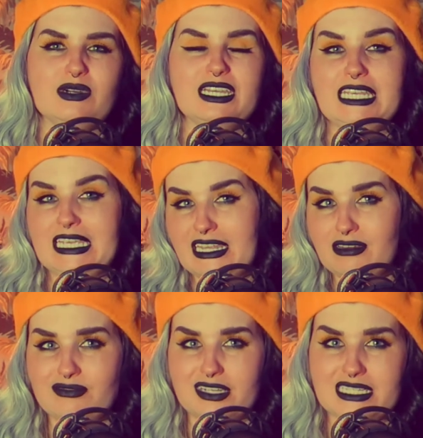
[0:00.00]
where he
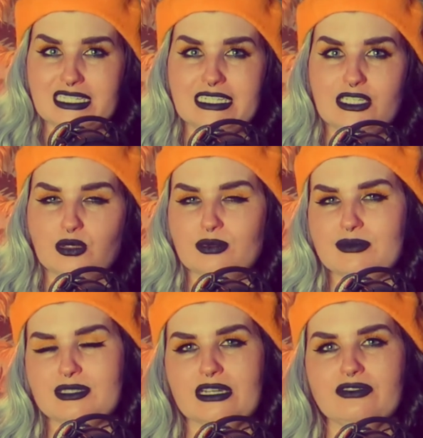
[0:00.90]
inadvertently dobbed
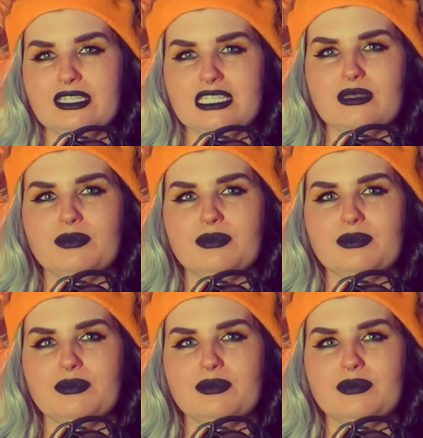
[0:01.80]
himself into